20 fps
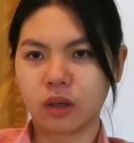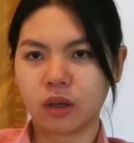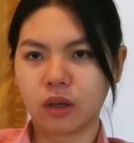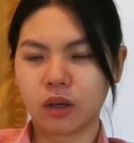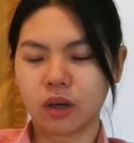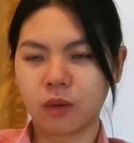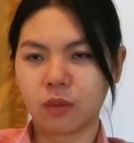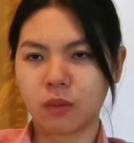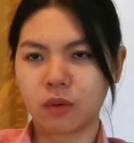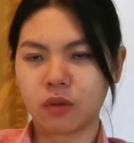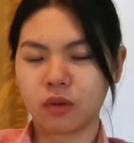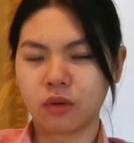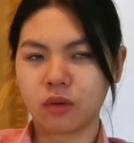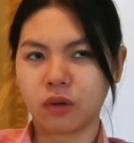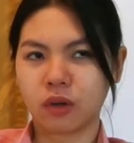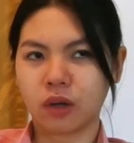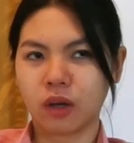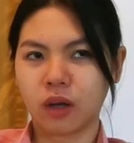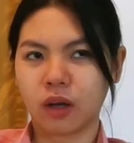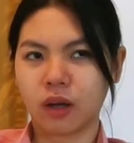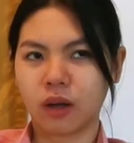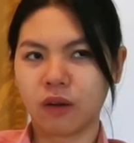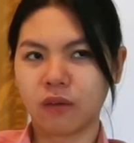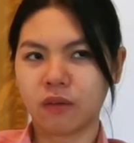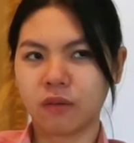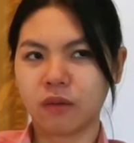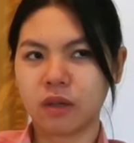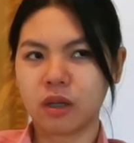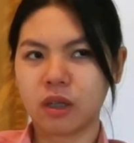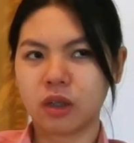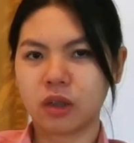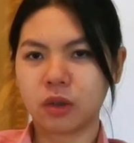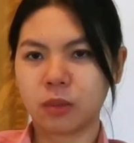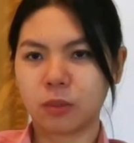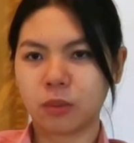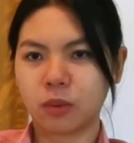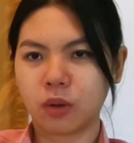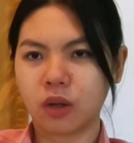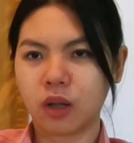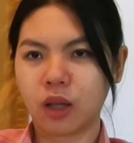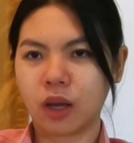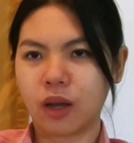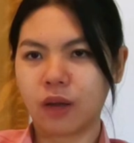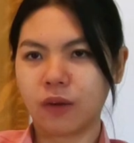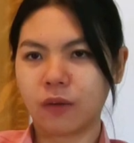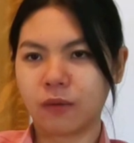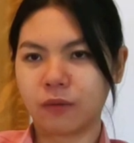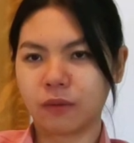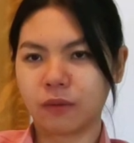I want to have simple life